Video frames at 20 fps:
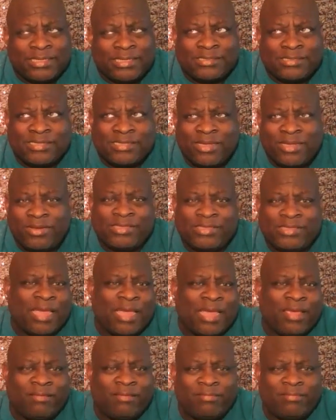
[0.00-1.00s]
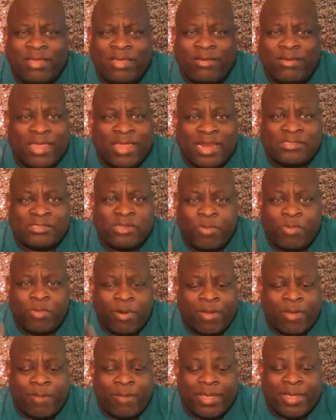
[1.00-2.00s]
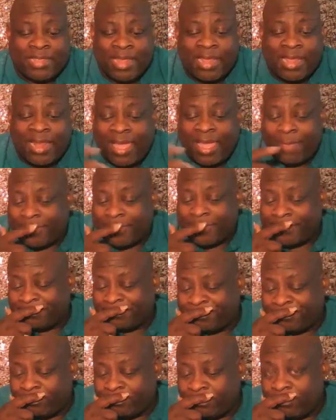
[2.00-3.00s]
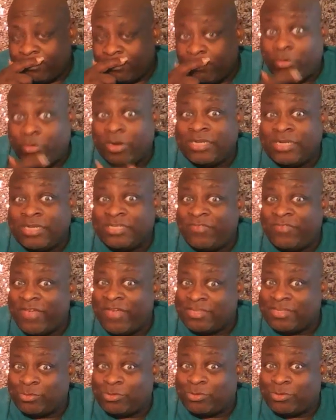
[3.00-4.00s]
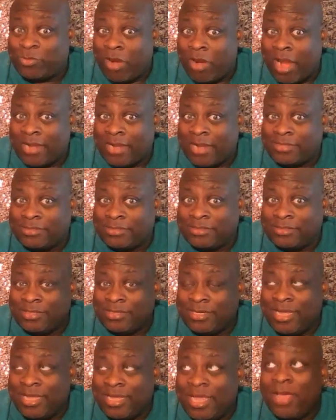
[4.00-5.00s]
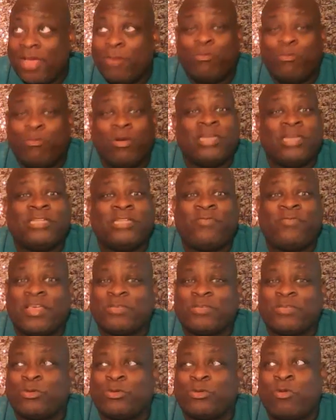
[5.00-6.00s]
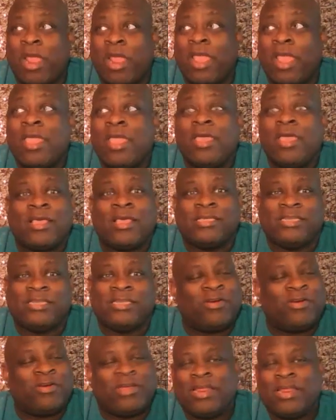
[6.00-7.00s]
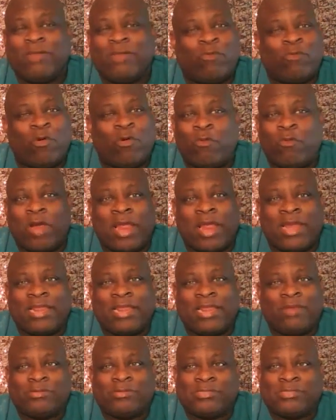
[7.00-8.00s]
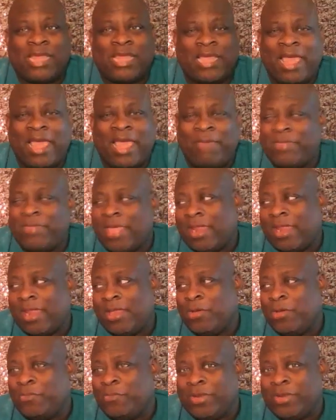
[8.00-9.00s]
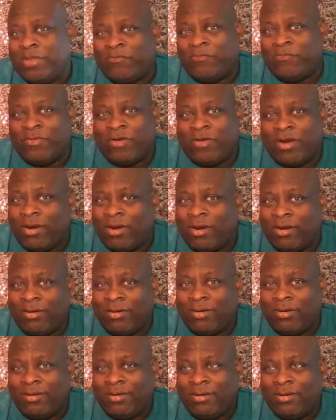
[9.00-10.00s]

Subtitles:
So he's like, okay, that's no problem. I'll make that happen. Brittany's face was cracked because Lyrica then rolled right in and was like, I'm not opening for her.